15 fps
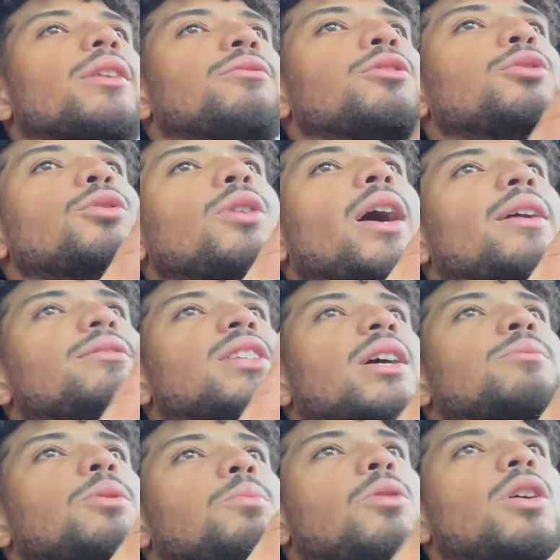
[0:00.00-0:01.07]
If you don't have
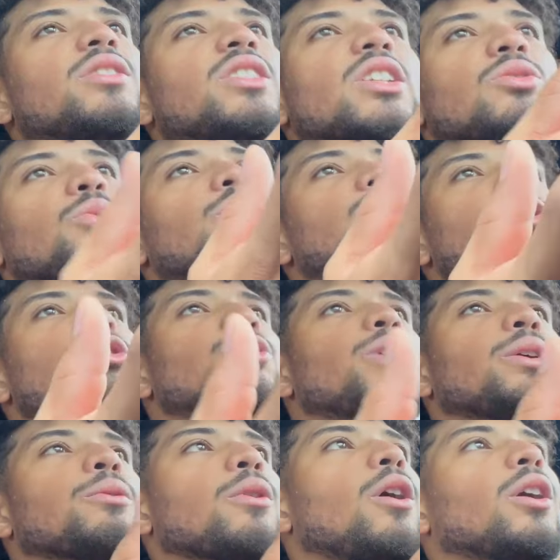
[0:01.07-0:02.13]
time to process what you're
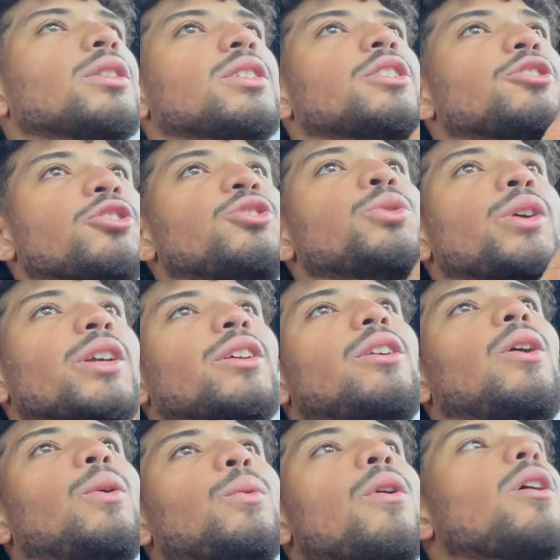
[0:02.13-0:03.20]
doing wrong, then you're doing it
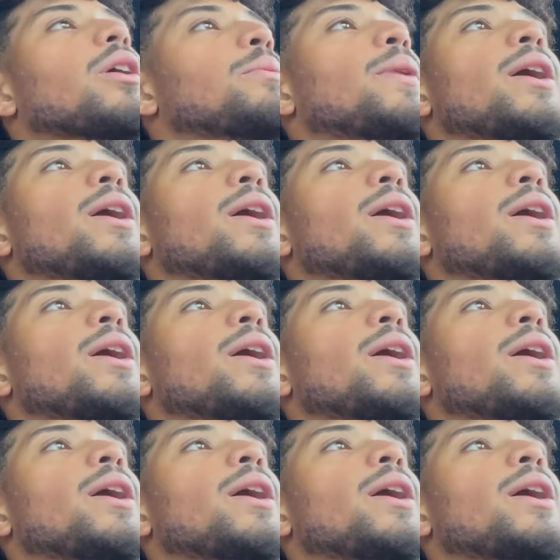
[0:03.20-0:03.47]
all wrong, in my